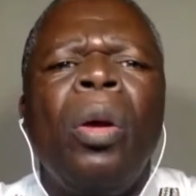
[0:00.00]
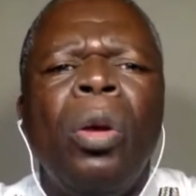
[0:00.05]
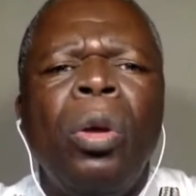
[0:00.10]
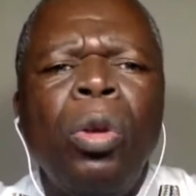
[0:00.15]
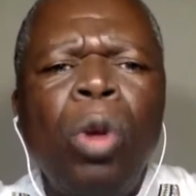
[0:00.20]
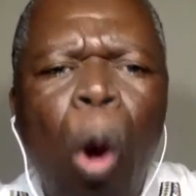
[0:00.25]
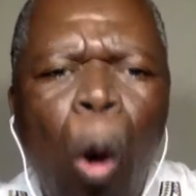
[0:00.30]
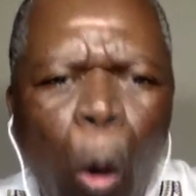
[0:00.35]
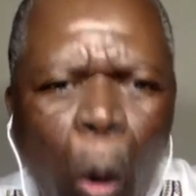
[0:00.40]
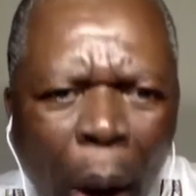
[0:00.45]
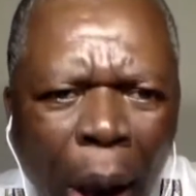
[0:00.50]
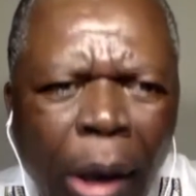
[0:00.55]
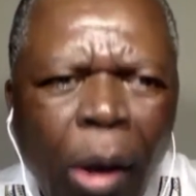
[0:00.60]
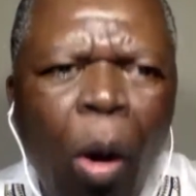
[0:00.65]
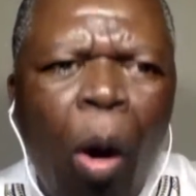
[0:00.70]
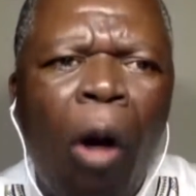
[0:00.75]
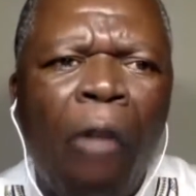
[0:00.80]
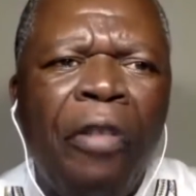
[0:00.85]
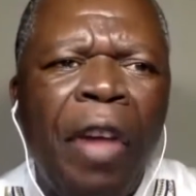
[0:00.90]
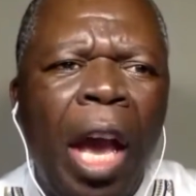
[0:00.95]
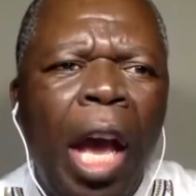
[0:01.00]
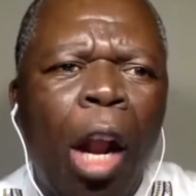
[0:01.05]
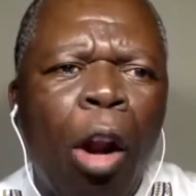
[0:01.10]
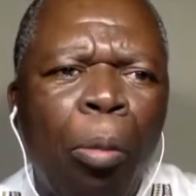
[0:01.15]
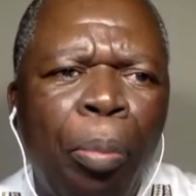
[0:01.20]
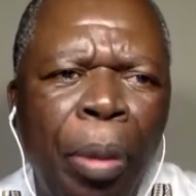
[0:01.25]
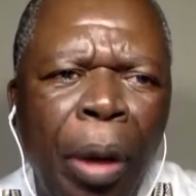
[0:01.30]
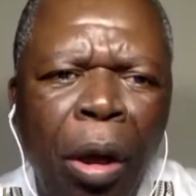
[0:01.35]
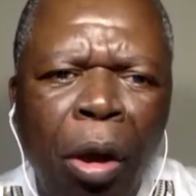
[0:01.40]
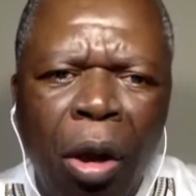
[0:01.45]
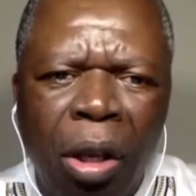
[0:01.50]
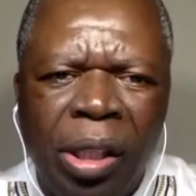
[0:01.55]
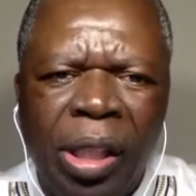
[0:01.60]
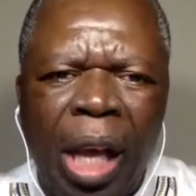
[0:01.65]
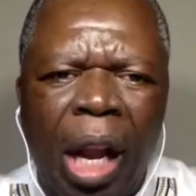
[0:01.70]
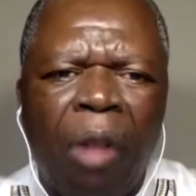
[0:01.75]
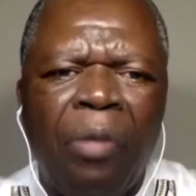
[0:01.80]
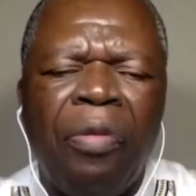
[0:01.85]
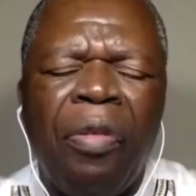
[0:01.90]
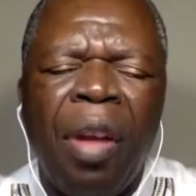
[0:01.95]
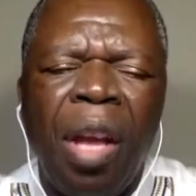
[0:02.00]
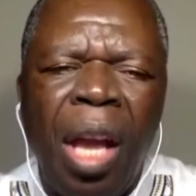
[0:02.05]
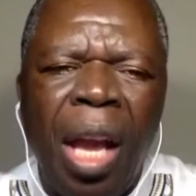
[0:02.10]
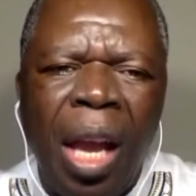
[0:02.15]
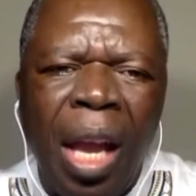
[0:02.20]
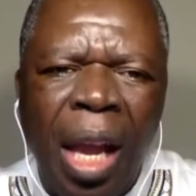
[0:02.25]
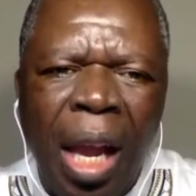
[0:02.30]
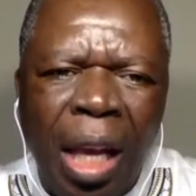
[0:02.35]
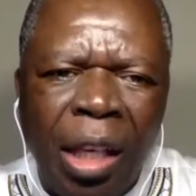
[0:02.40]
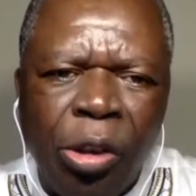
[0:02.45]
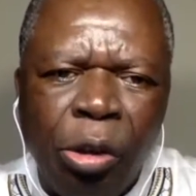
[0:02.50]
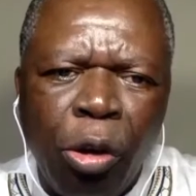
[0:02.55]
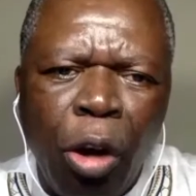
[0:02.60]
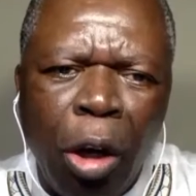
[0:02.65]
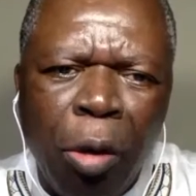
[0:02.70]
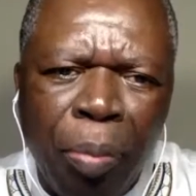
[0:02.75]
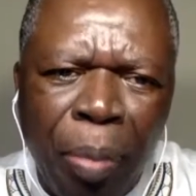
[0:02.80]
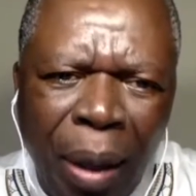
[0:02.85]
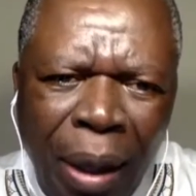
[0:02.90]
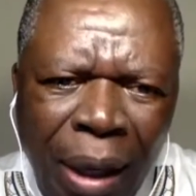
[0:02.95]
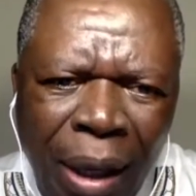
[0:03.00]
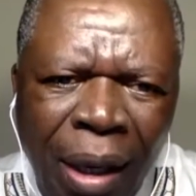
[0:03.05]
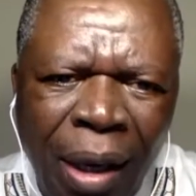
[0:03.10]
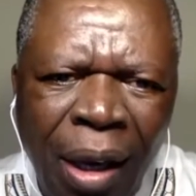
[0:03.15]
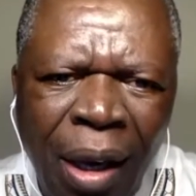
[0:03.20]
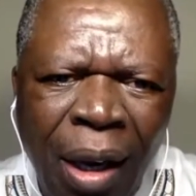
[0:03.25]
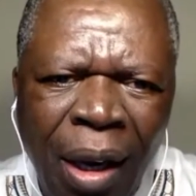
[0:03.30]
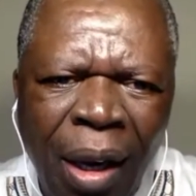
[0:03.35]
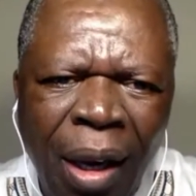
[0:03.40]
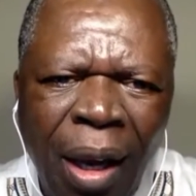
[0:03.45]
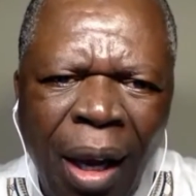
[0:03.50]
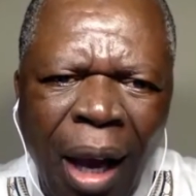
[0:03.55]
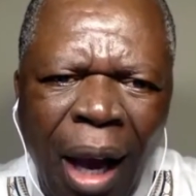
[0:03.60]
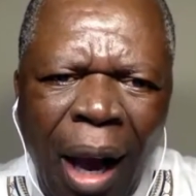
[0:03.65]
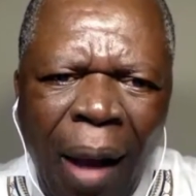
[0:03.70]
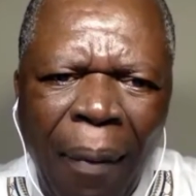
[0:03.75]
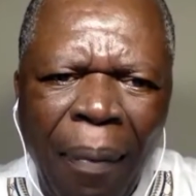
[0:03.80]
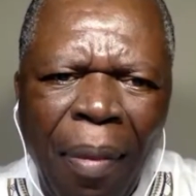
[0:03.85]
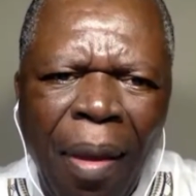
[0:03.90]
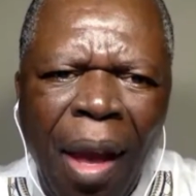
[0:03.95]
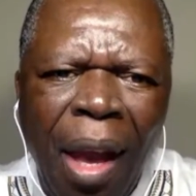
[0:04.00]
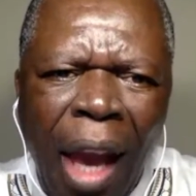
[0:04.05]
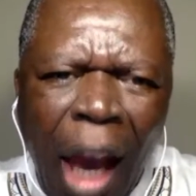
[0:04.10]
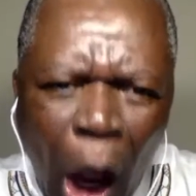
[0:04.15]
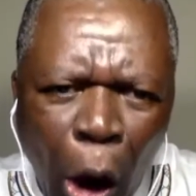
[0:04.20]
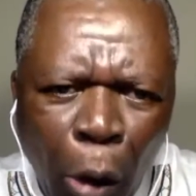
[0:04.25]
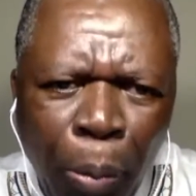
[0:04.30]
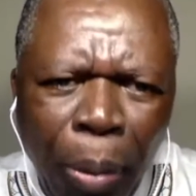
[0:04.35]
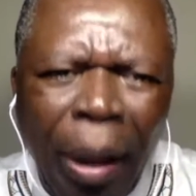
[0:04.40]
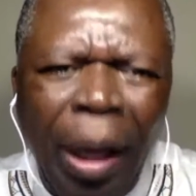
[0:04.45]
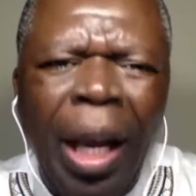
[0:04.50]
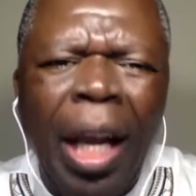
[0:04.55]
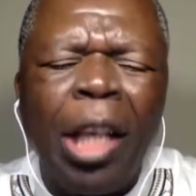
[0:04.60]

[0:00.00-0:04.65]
Your way of helping yourself has not been helping.